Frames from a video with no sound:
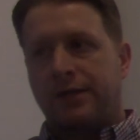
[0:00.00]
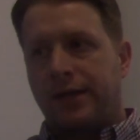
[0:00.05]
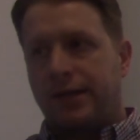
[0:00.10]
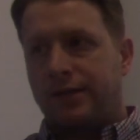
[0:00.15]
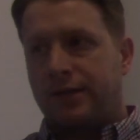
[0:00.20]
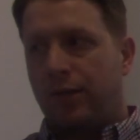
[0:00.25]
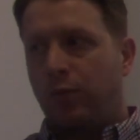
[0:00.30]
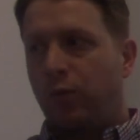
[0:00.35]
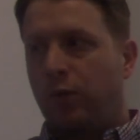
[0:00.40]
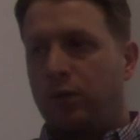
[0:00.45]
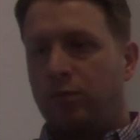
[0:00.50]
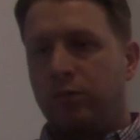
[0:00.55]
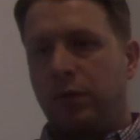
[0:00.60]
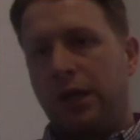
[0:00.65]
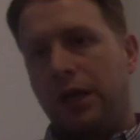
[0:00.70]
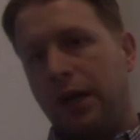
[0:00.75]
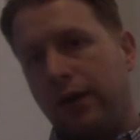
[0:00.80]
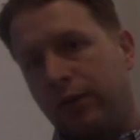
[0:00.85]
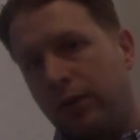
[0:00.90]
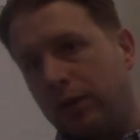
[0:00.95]
access that
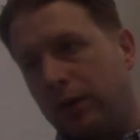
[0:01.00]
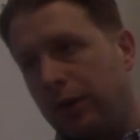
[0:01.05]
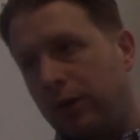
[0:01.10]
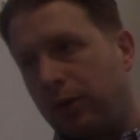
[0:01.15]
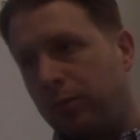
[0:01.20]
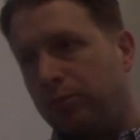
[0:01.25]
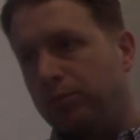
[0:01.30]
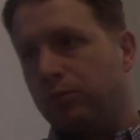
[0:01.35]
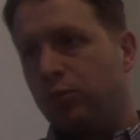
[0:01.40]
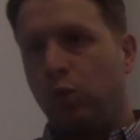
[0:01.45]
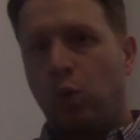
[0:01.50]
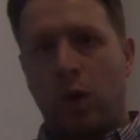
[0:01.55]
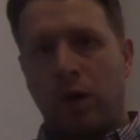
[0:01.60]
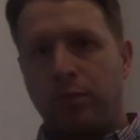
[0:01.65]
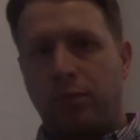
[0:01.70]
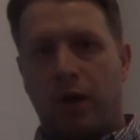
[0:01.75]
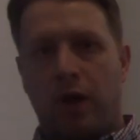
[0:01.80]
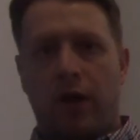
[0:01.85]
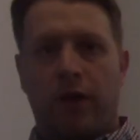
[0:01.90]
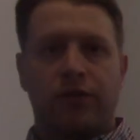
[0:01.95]
wouldn't be covered under
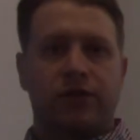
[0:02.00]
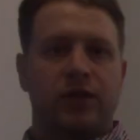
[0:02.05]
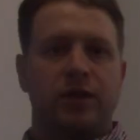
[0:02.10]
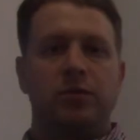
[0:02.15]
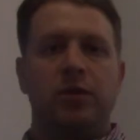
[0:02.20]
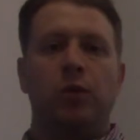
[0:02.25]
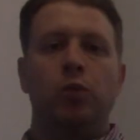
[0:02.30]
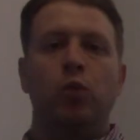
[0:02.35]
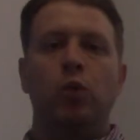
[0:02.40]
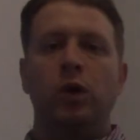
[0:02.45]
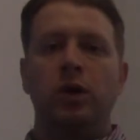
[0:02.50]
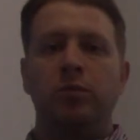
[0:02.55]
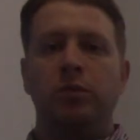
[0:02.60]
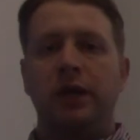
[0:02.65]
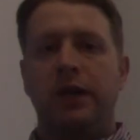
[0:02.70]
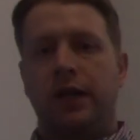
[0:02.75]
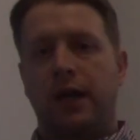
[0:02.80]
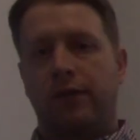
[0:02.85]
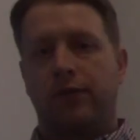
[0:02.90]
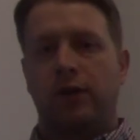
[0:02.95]
one policy but
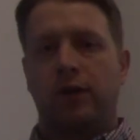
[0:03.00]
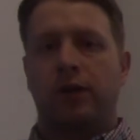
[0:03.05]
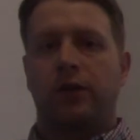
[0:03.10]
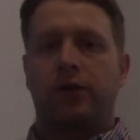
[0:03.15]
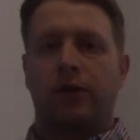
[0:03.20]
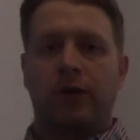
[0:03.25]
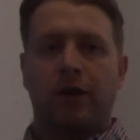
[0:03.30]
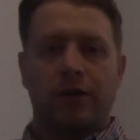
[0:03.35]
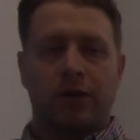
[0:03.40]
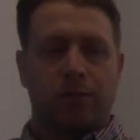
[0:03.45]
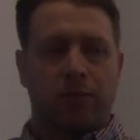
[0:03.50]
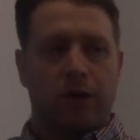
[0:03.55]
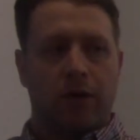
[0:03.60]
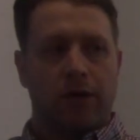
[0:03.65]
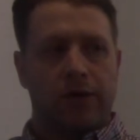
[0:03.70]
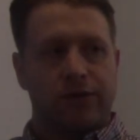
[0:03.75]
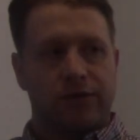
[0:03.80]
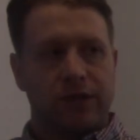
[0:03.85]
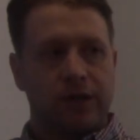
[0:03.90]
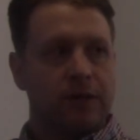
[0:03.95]
would be covered under another
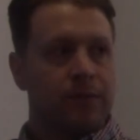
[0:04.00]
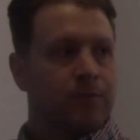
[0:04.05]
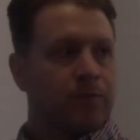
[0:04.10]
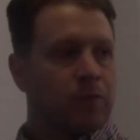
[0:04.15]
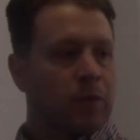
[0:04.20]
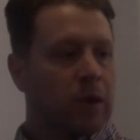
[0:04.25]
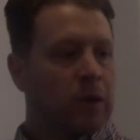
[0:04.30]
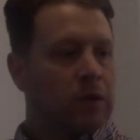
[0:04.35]
policy.